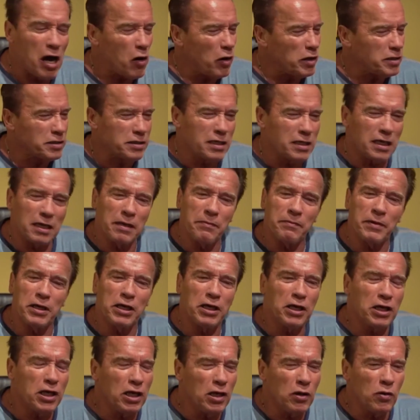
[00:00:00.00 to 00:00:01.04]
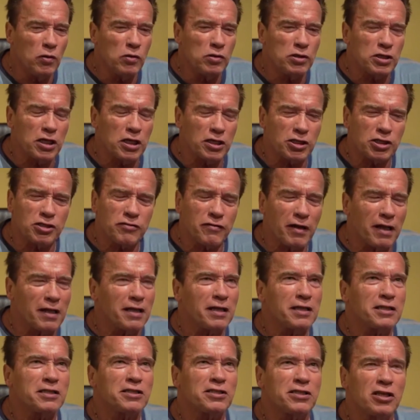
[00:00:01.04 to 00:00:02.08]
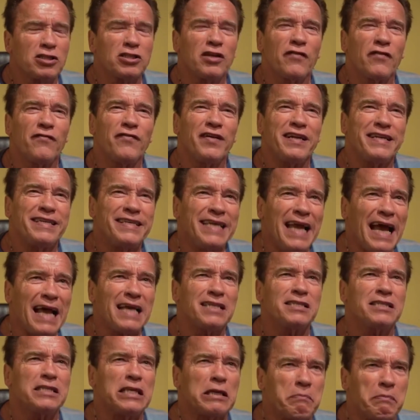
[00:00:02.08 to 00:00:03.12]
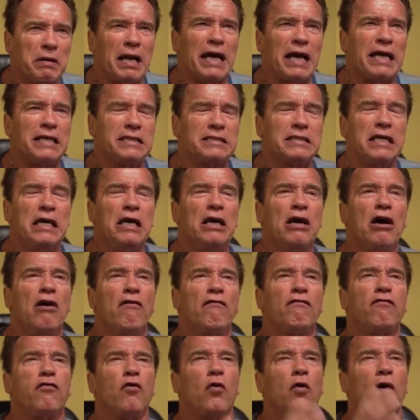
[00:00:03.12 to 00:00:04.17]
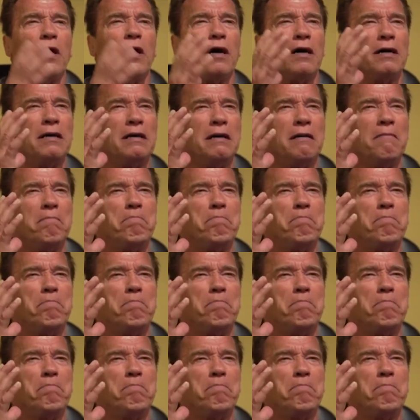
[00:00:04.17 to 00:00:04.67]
Oh, it's going to be huge. Australia is such a fantastic place for